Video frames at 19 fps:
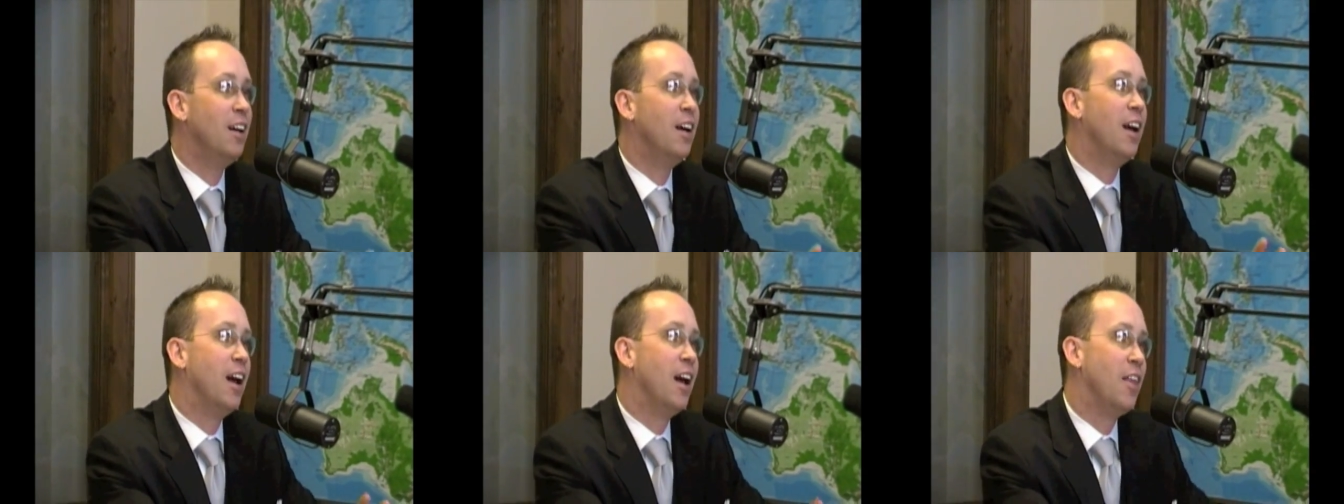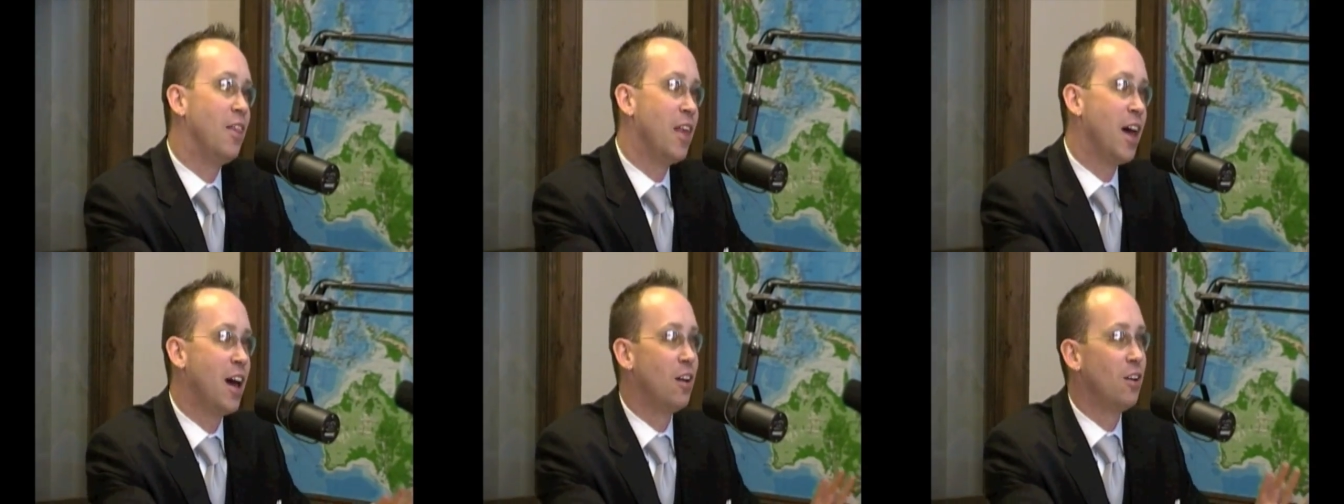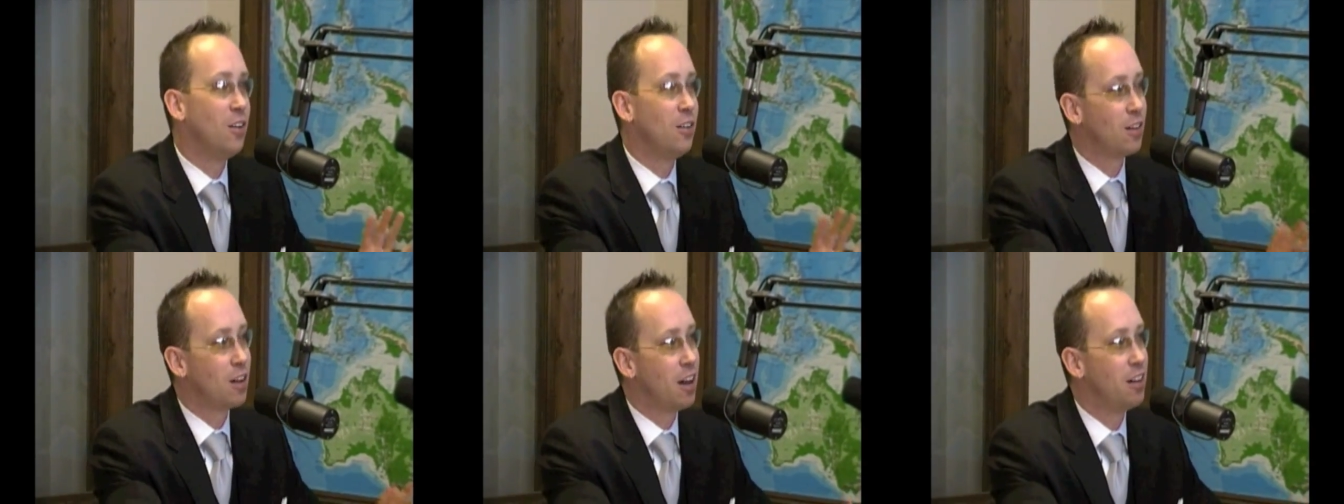And that
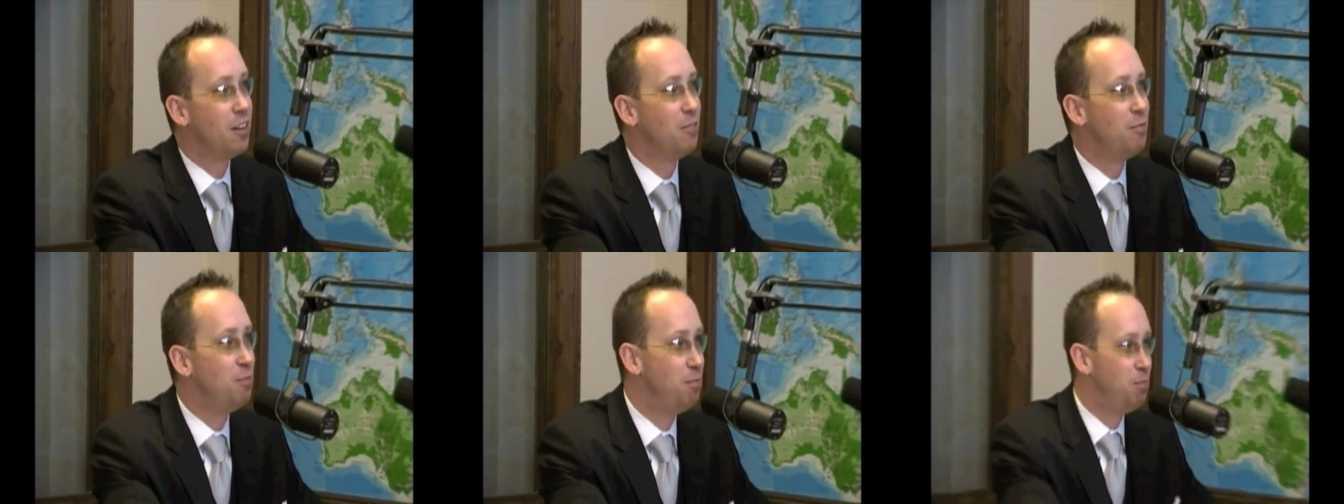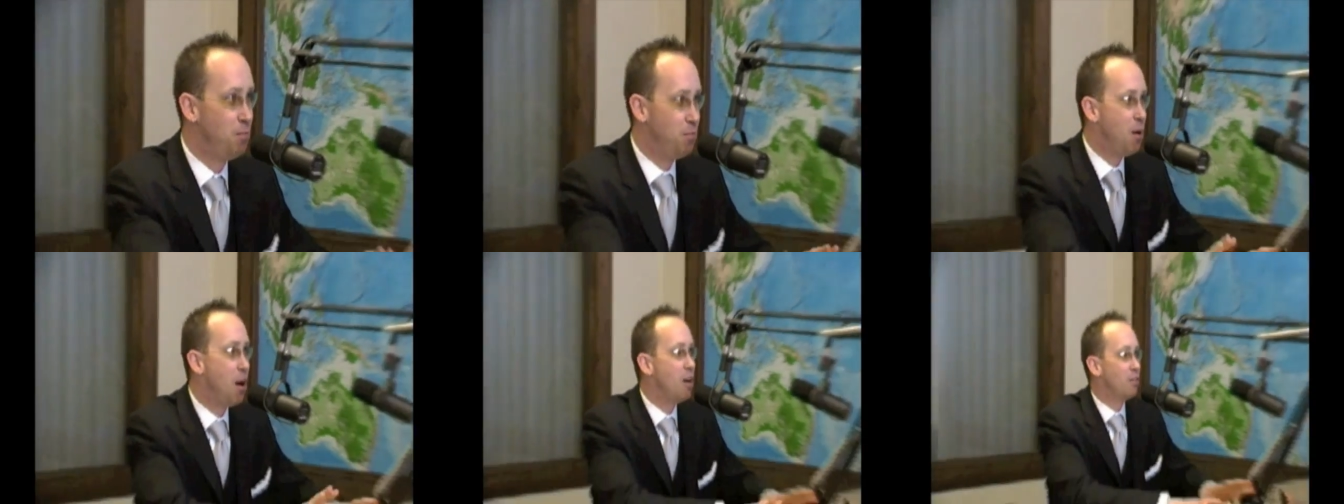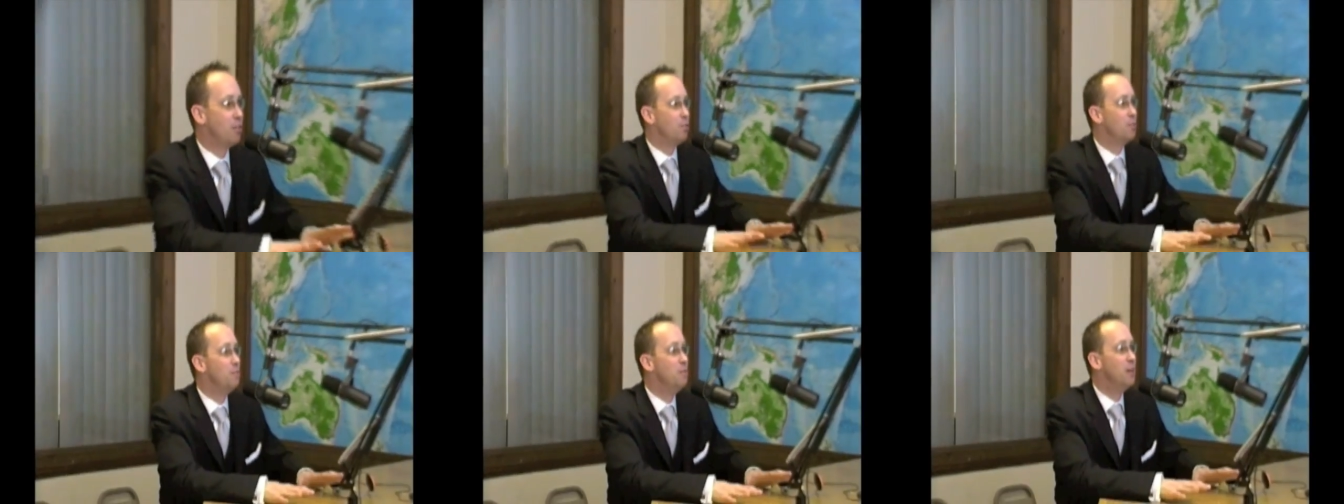all kind of
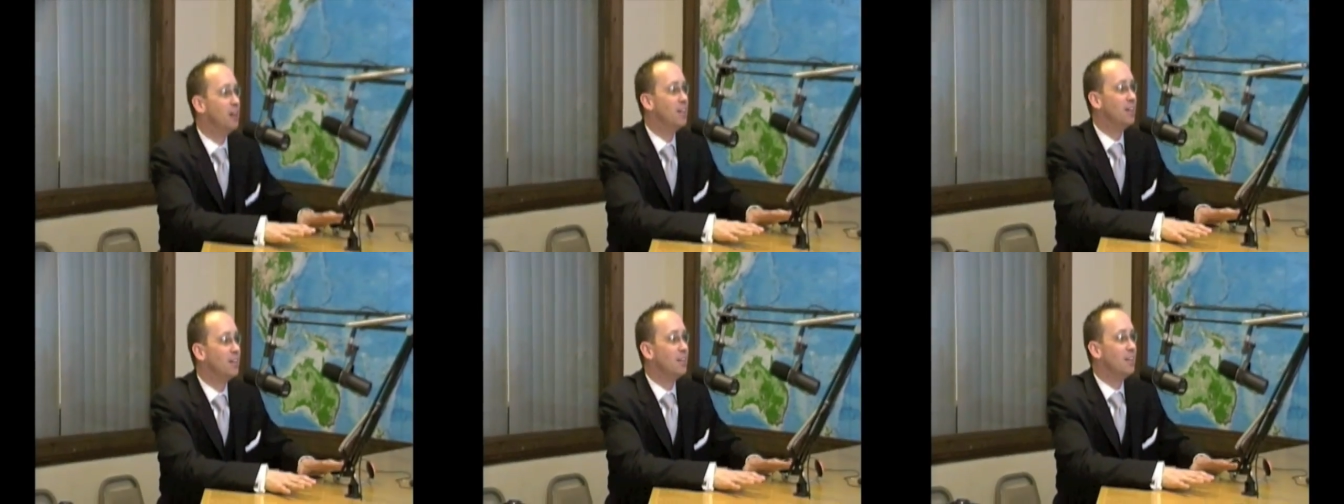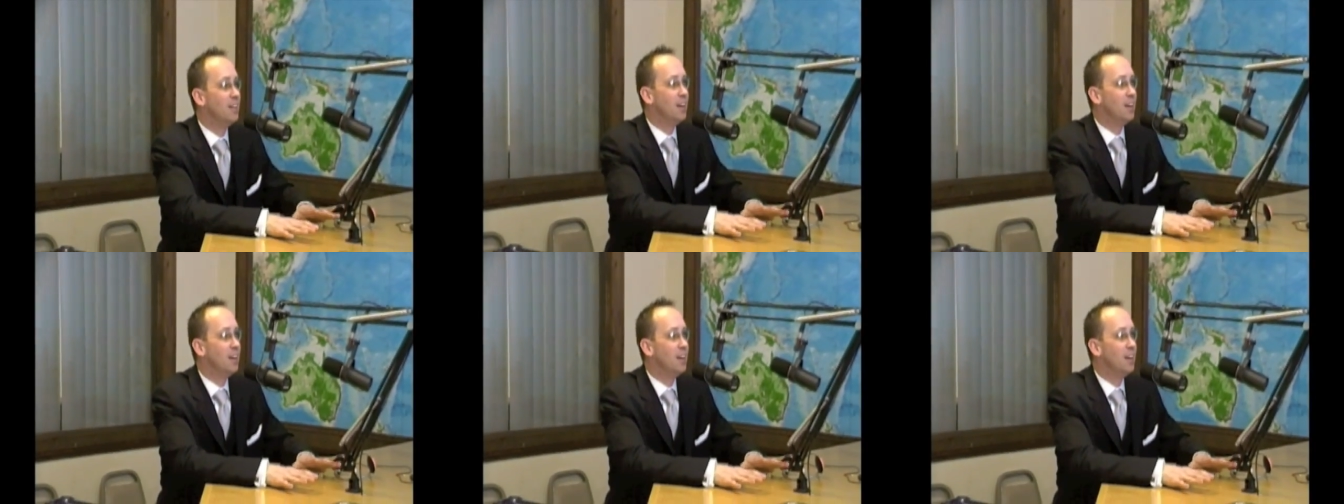bothered me.